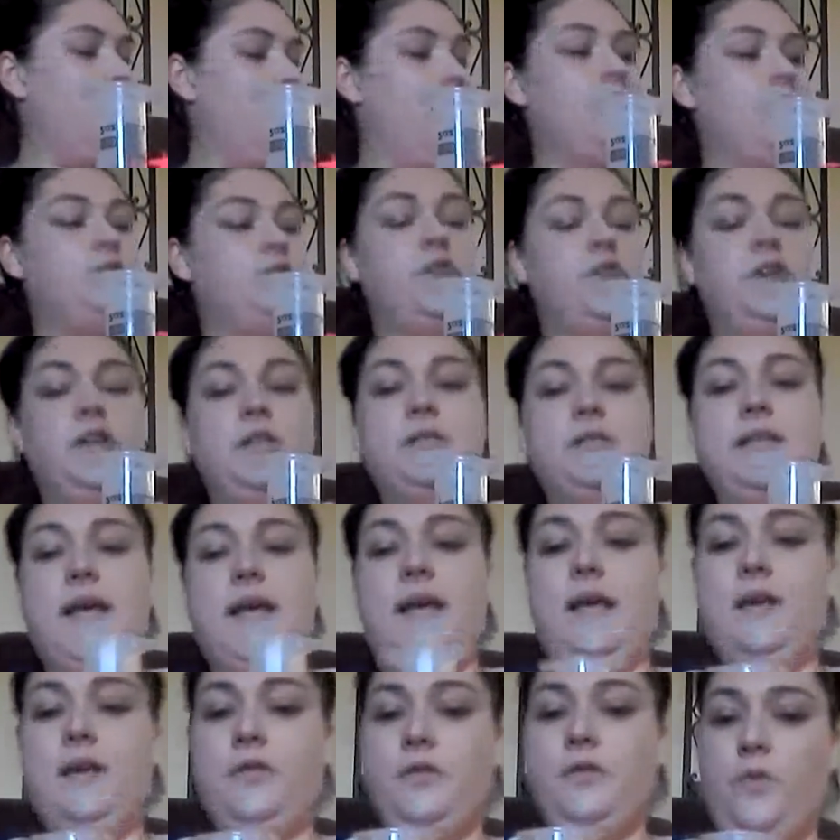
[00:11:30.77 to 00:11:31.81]
is you're going to
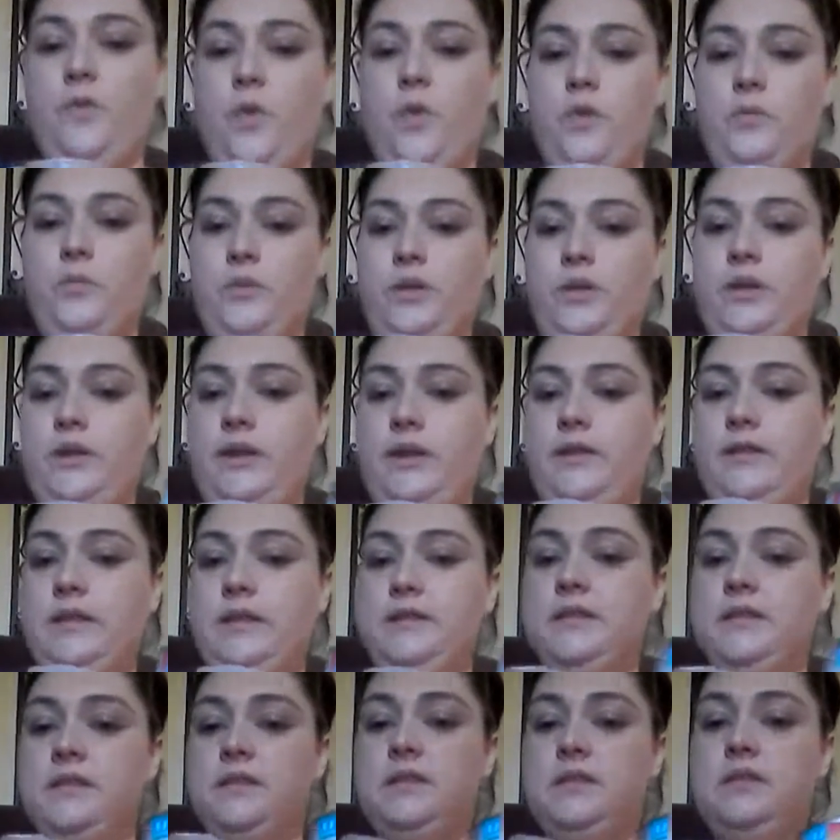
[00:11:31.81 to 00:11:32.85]
take the formula, and
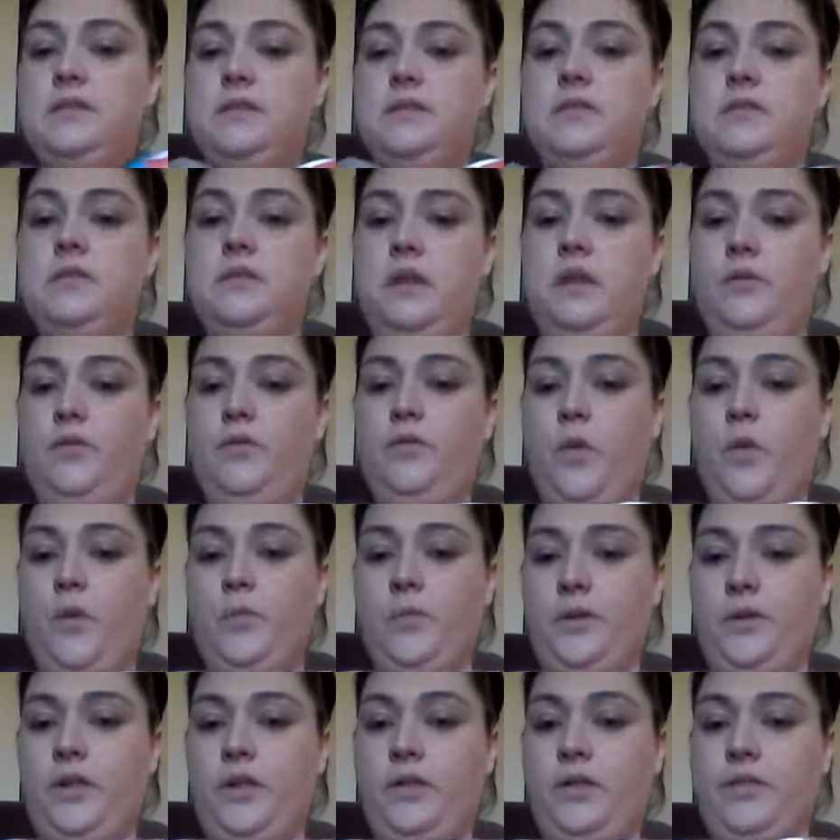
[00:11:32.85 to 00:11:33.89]
this is the
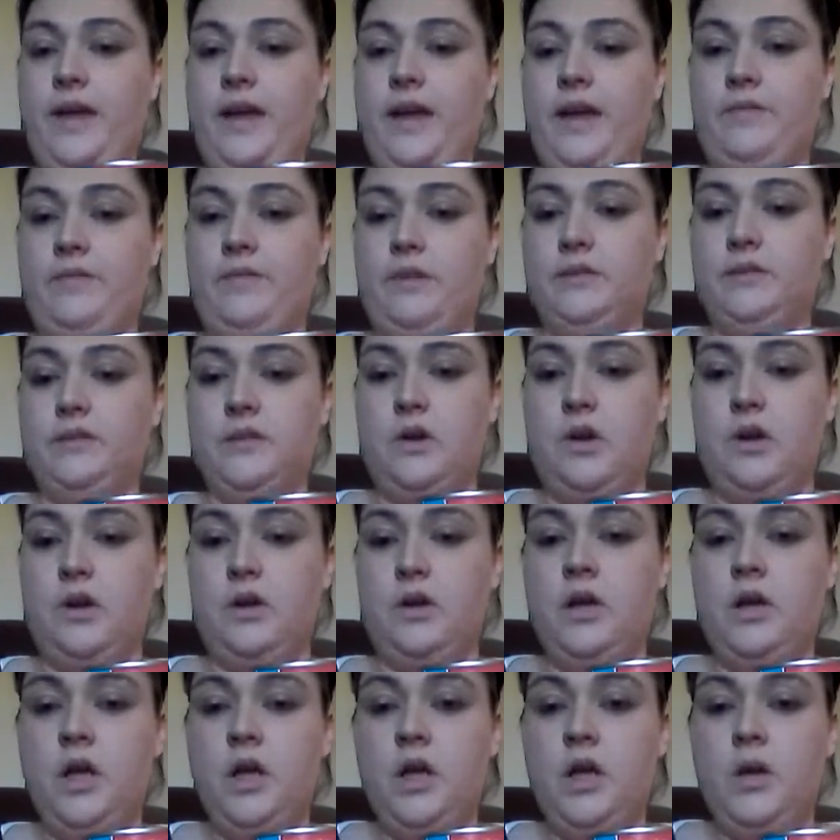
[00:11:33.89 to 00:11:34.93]
formula that Evan is
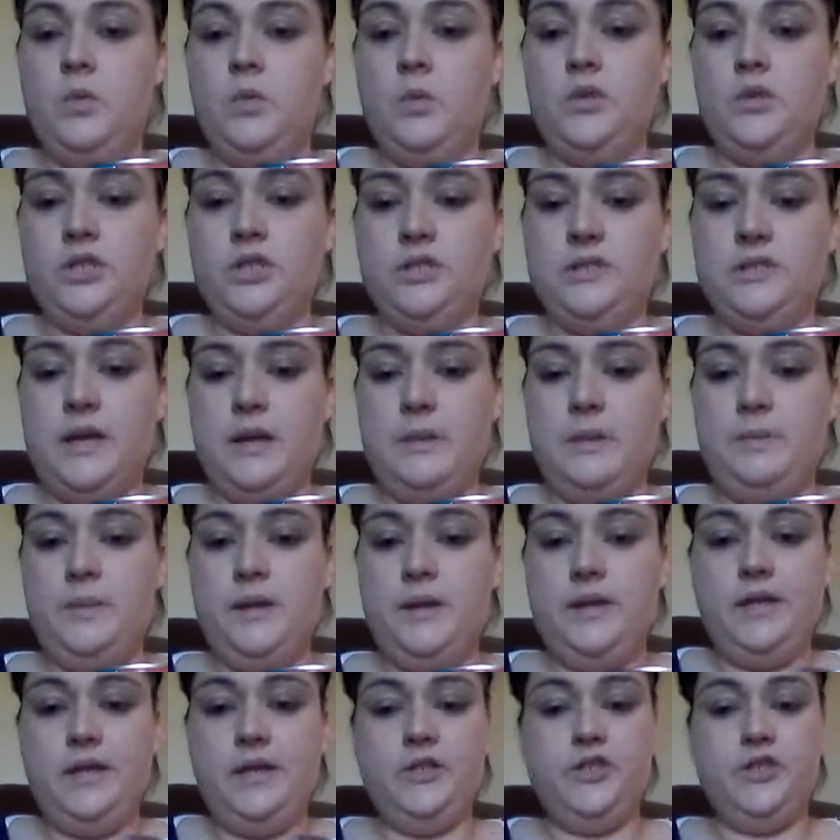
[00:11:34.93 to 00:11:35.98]
on, which is a
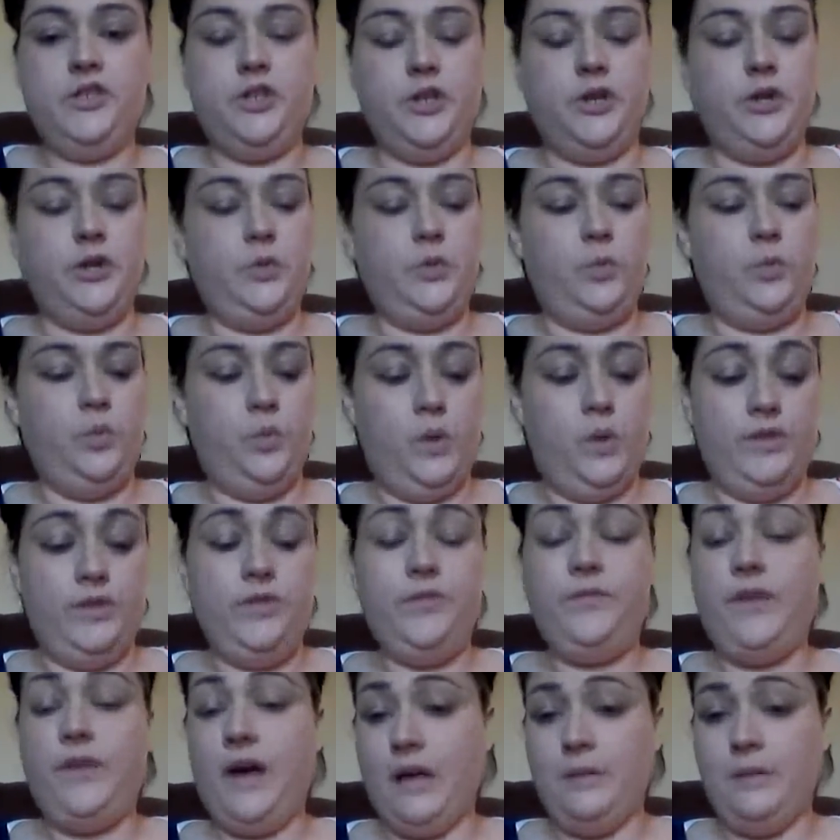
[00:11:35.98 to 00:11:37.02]
Pediasure
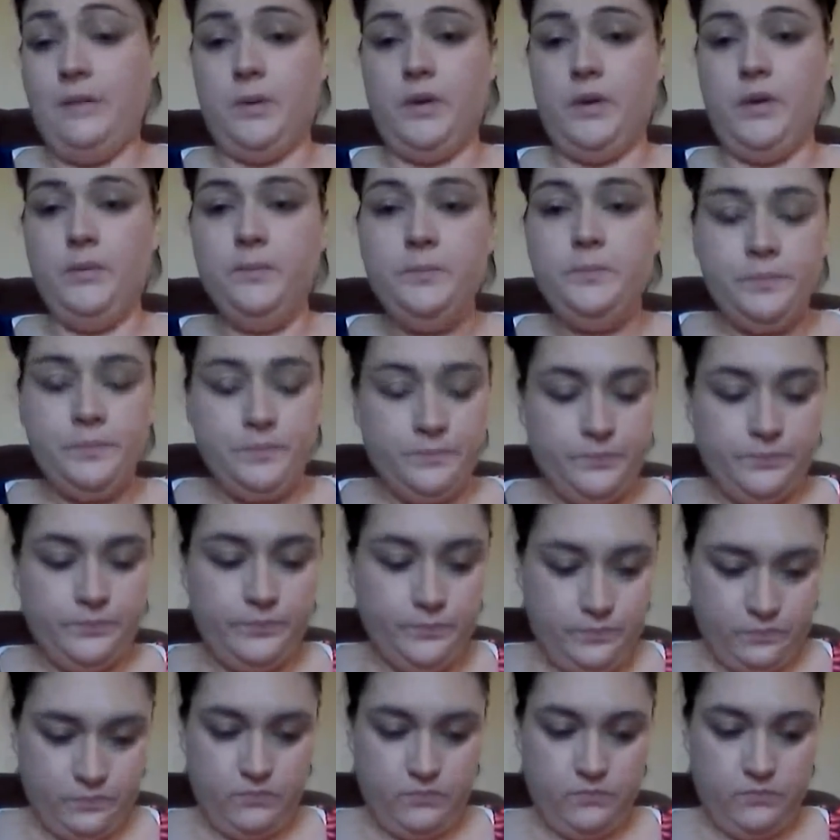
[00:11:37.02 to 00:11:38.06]
with fiber,
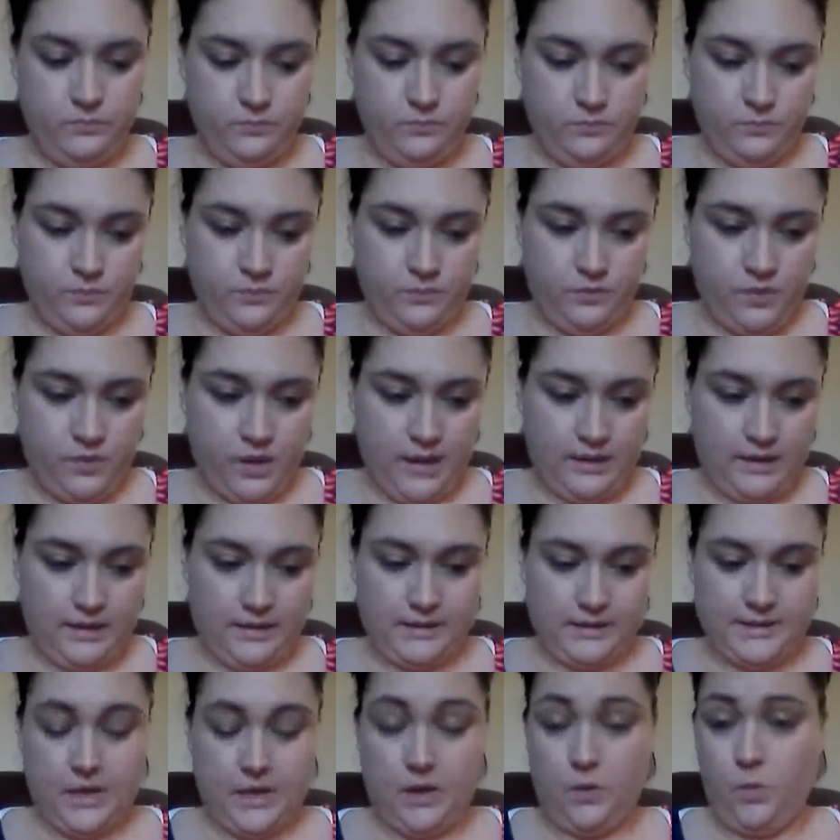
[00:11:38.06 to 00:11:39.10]
and
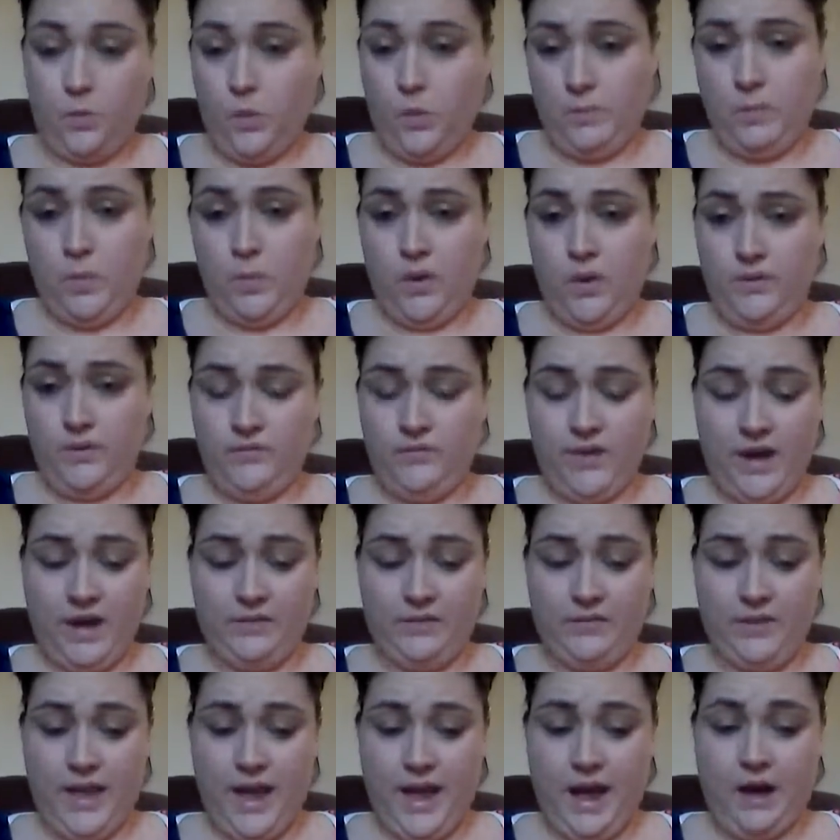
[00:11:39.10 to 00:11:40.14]
it's a
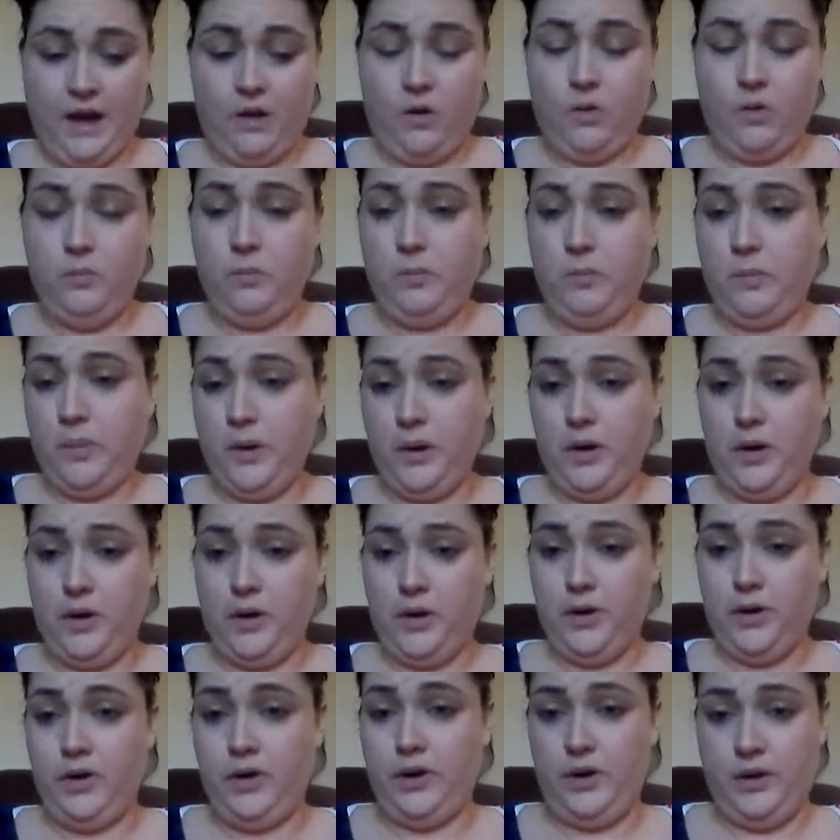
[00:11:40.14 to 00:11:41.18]
1.5 cal
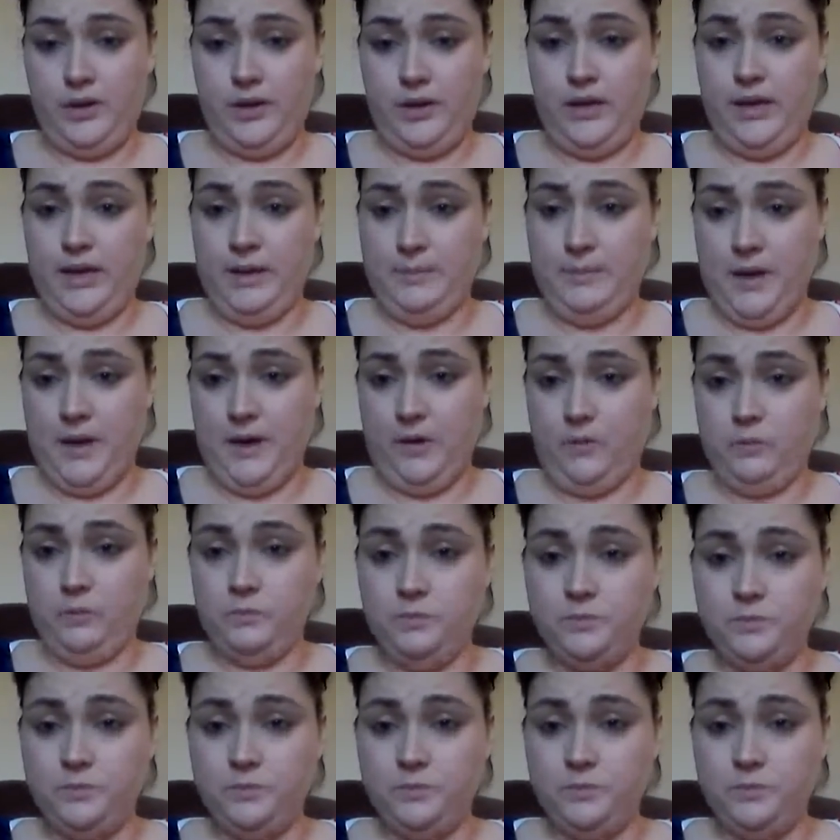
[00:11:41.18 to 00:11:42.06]
per ml.